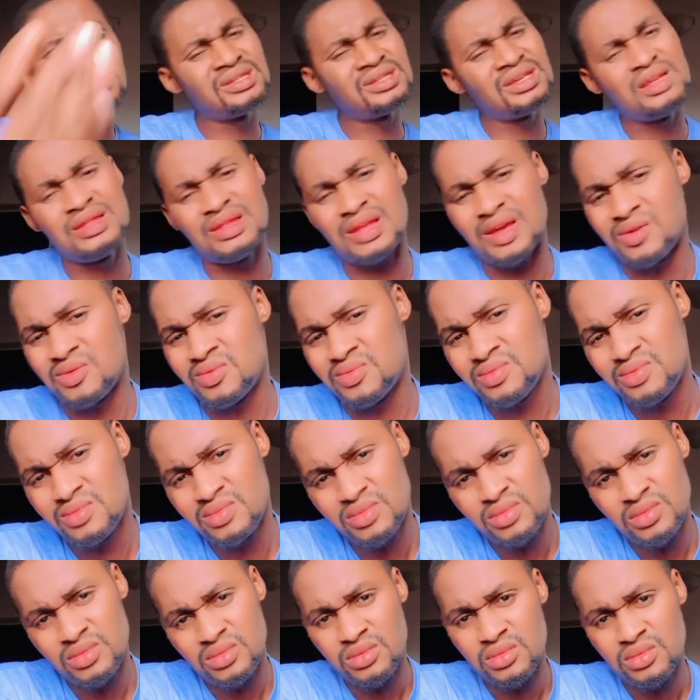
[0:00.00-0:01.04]
now.
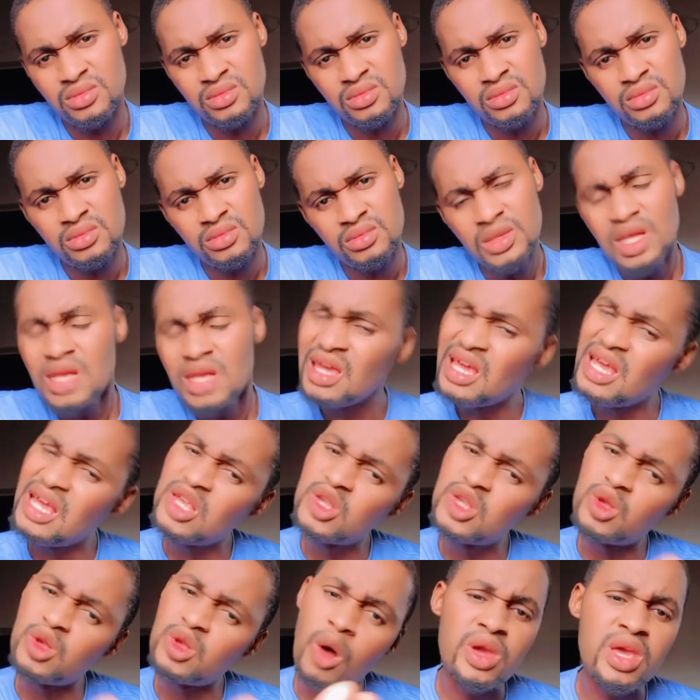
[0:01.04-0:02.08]

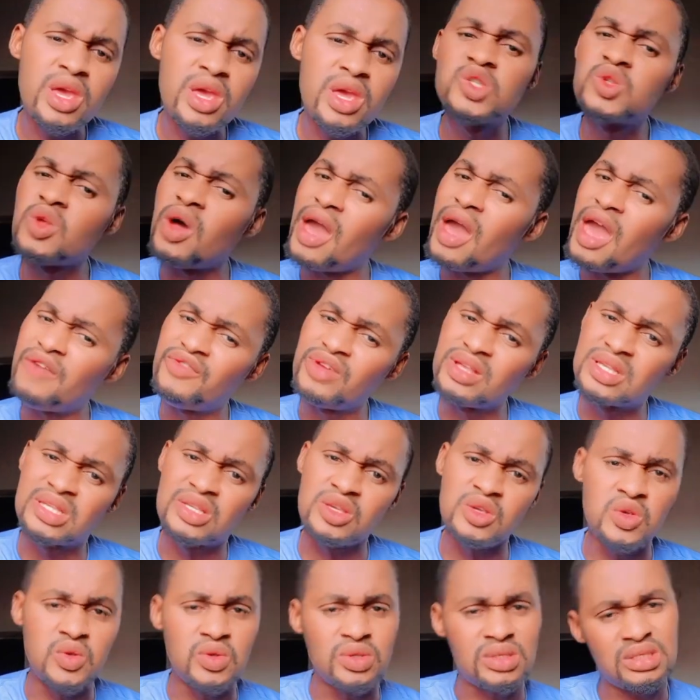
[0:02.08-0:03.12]
It's not everything
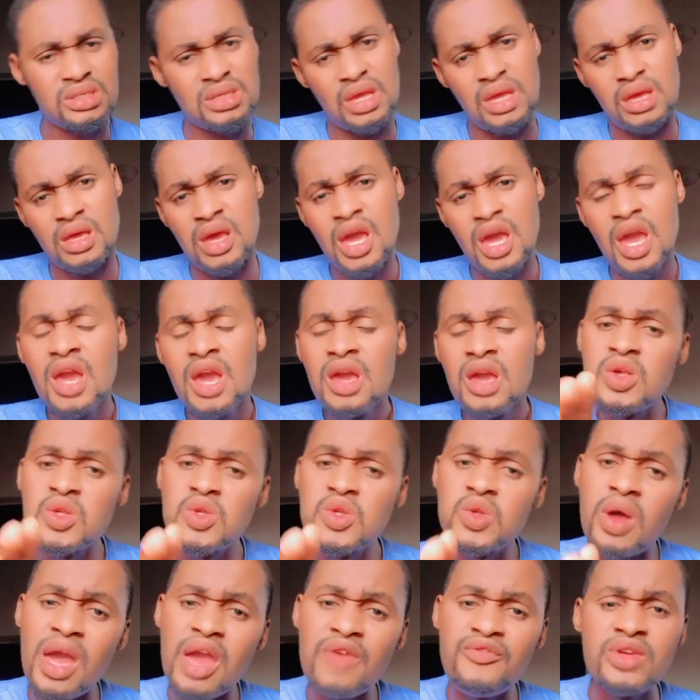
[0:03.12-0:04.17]
you say. It's not
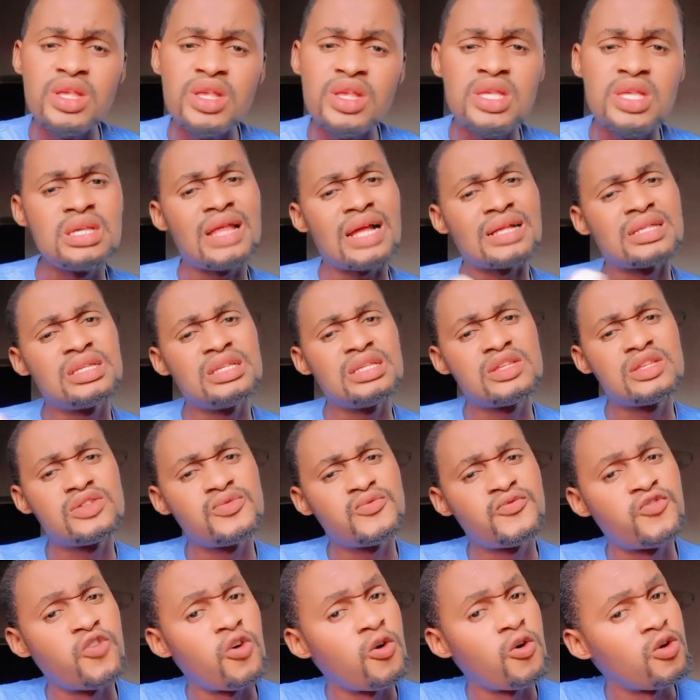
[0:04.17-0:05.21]
everything that is
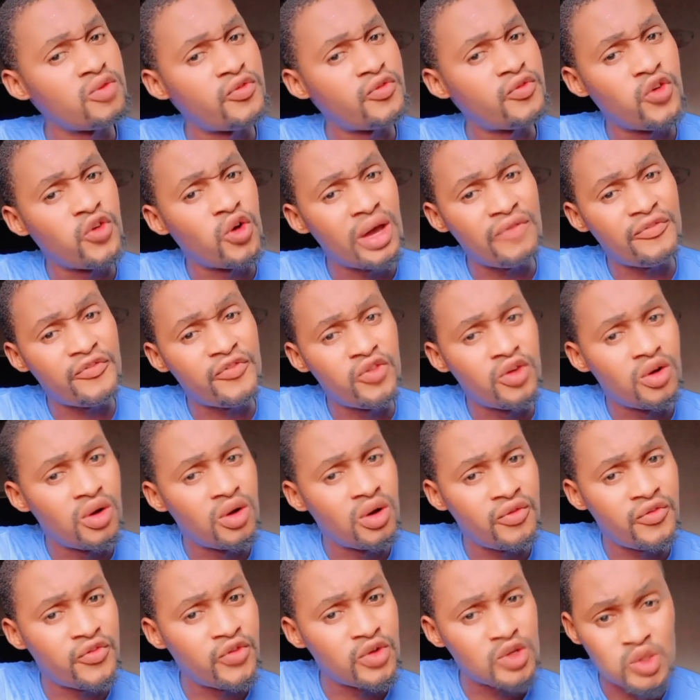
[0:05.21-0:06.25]
for
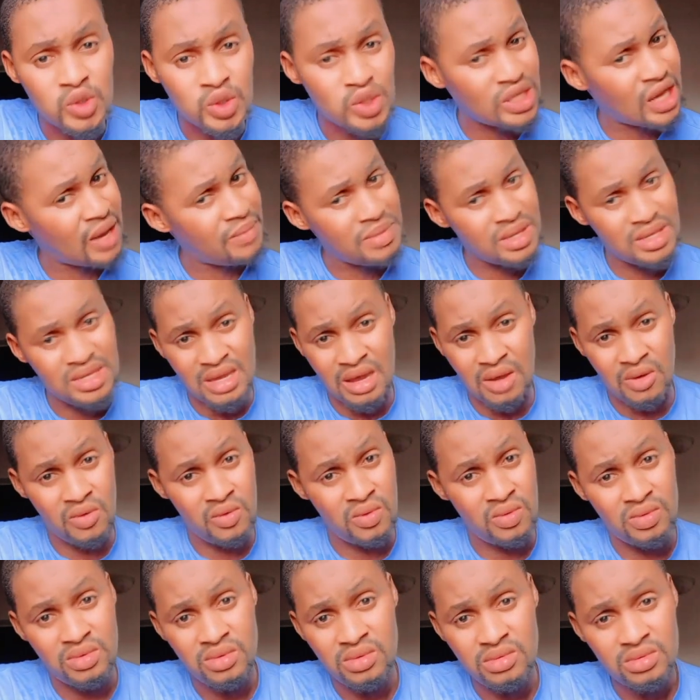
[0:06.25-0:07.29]
social media.
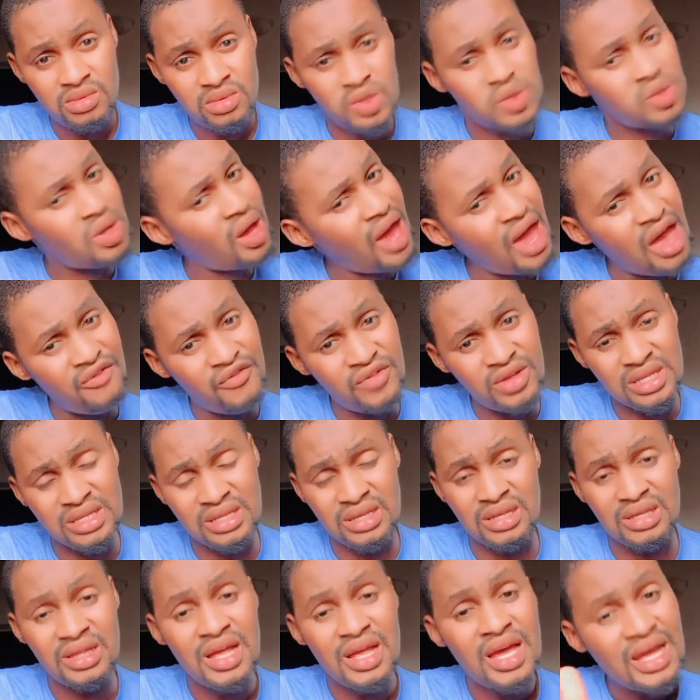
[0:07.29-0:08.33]
It's not
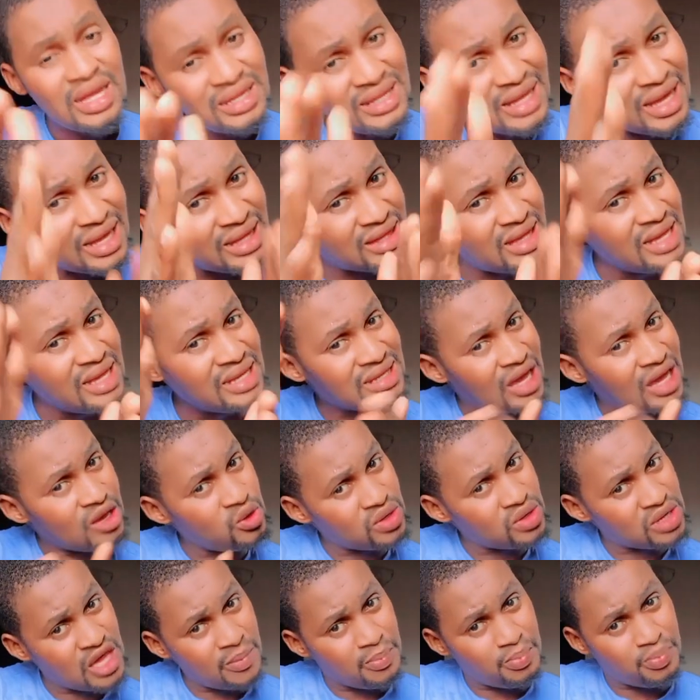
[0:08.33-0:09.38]
everything. There are things that you
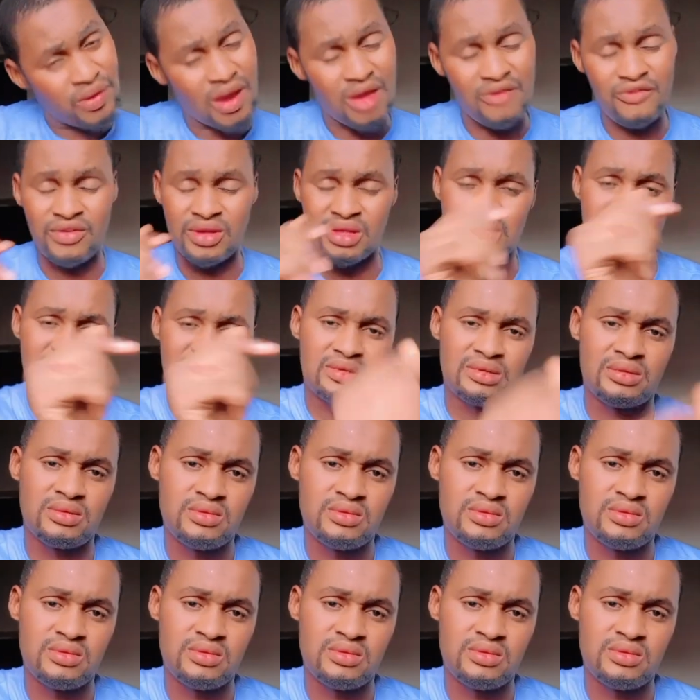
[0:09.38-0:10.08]
keep private.